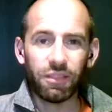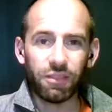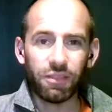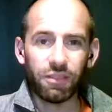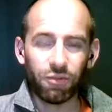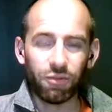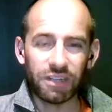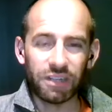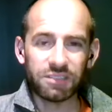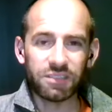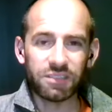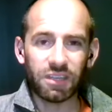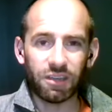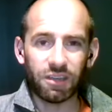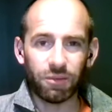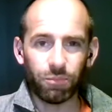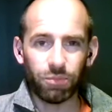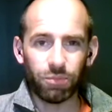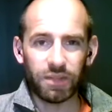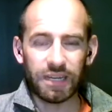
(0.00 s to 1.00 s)
the risk and
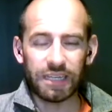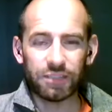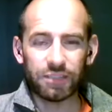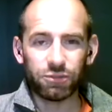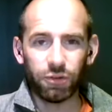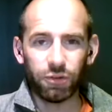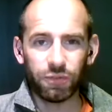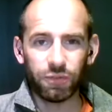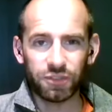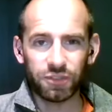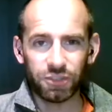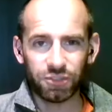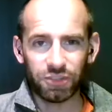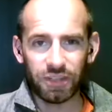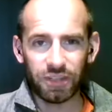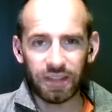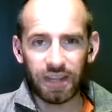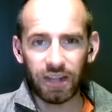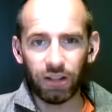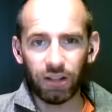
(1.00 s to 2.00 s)
compliance officers
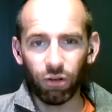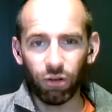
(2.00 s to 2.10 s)
in that